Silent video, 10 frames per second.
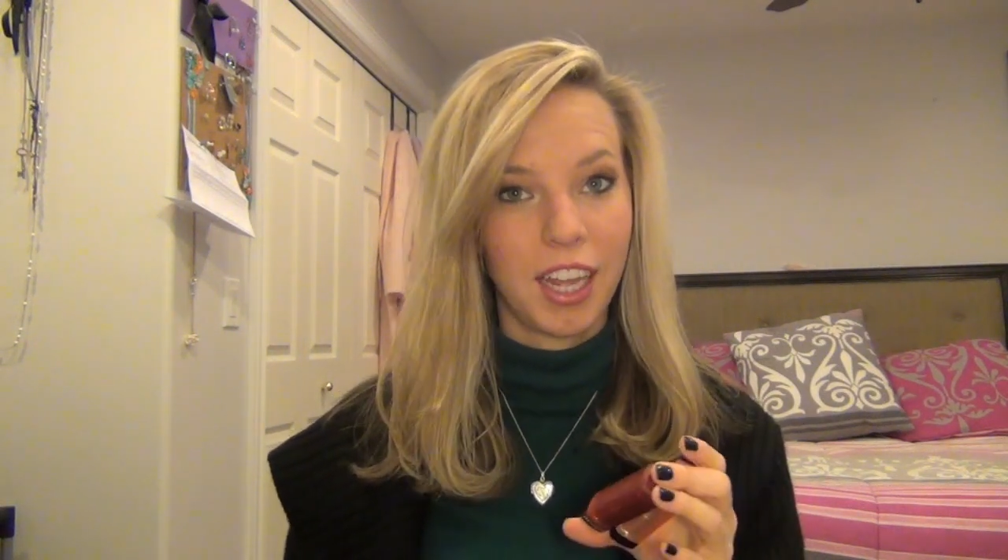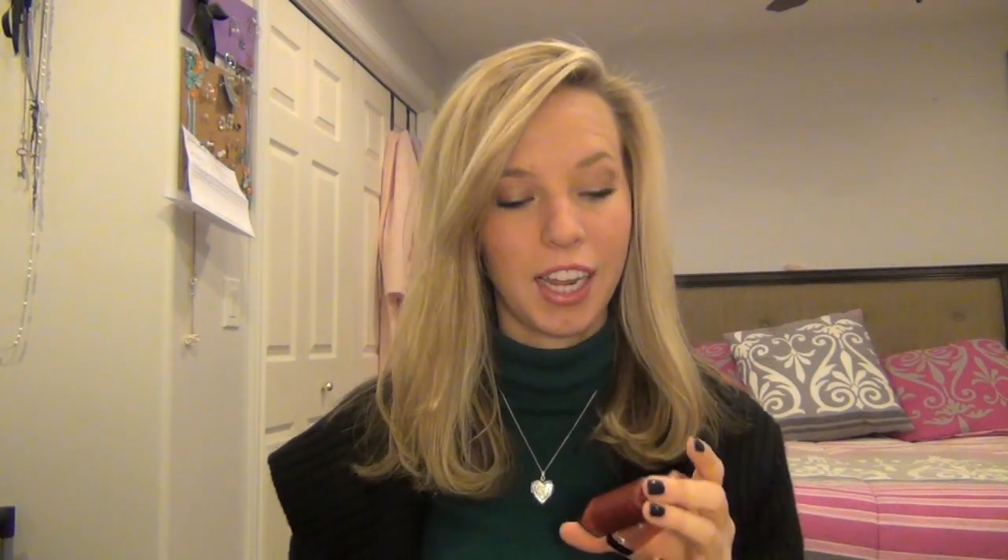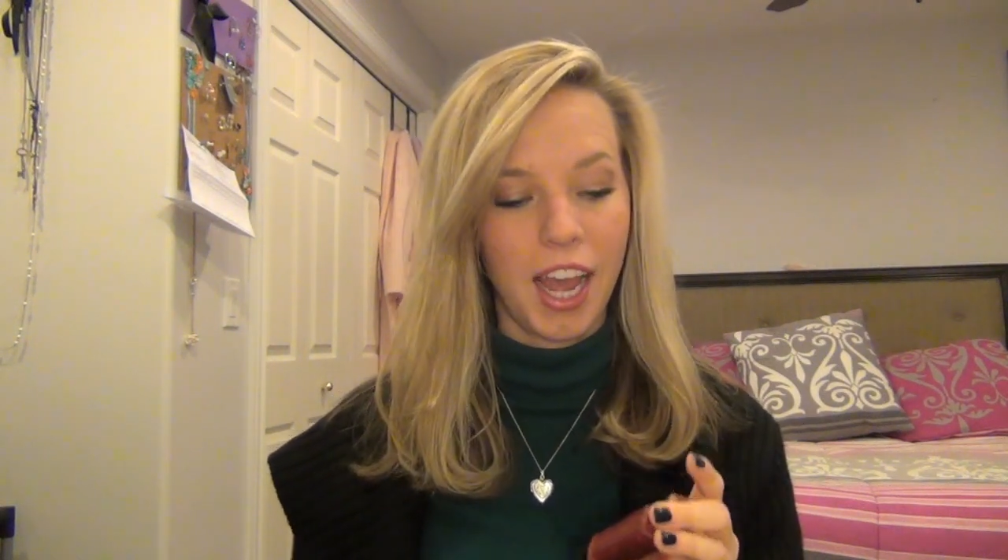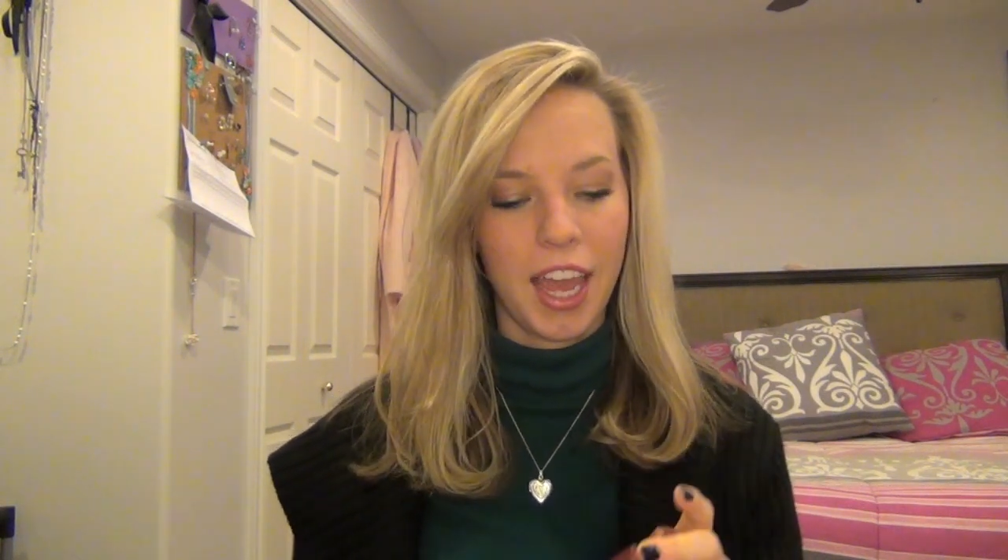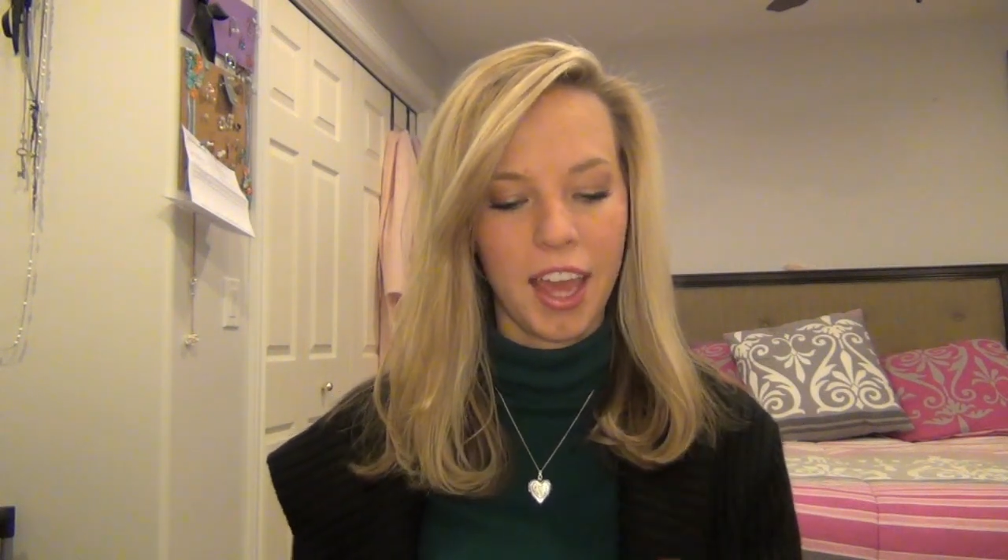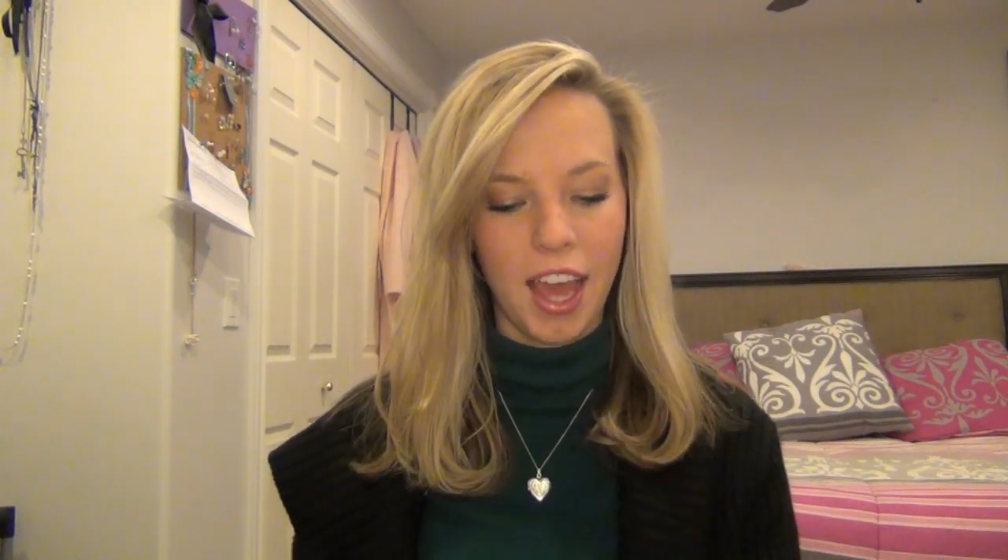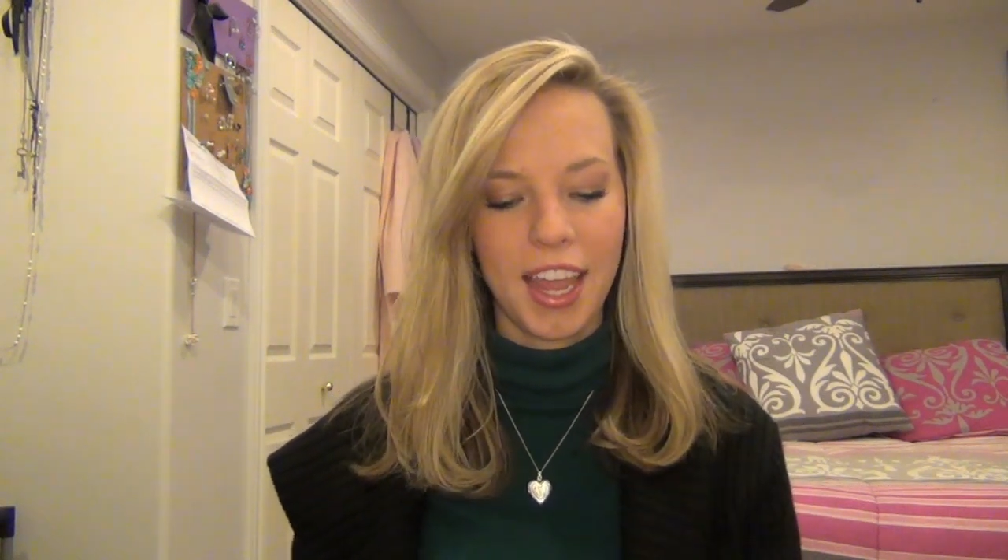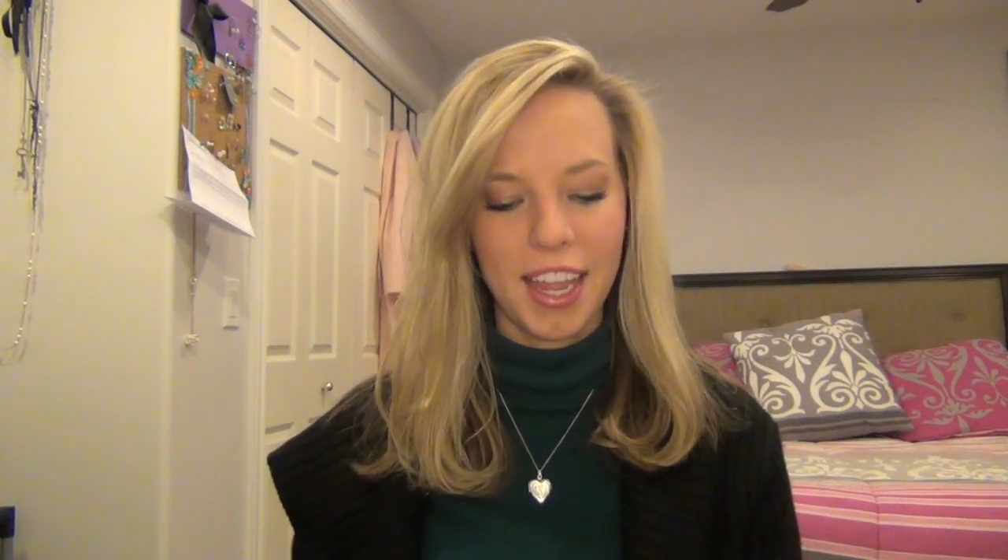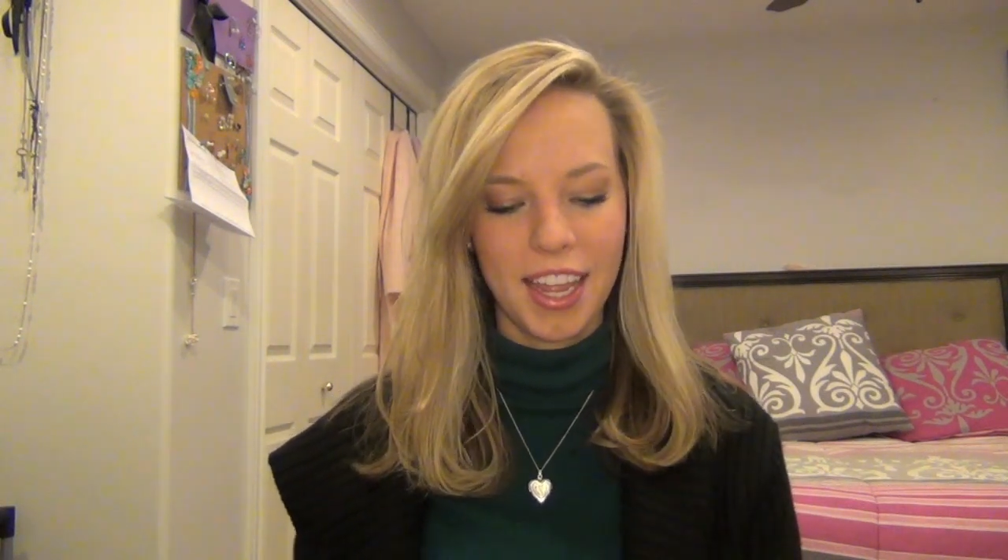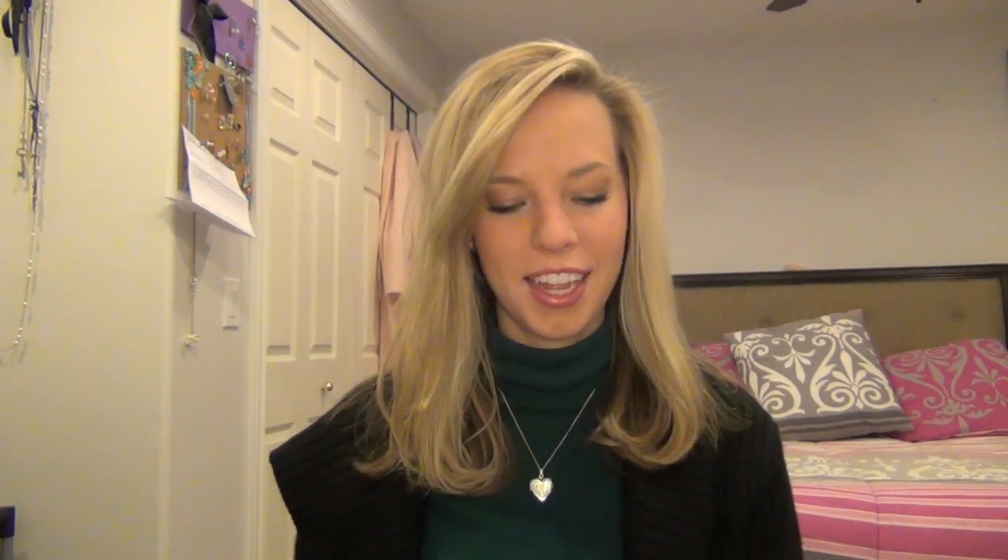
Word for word: Like I, I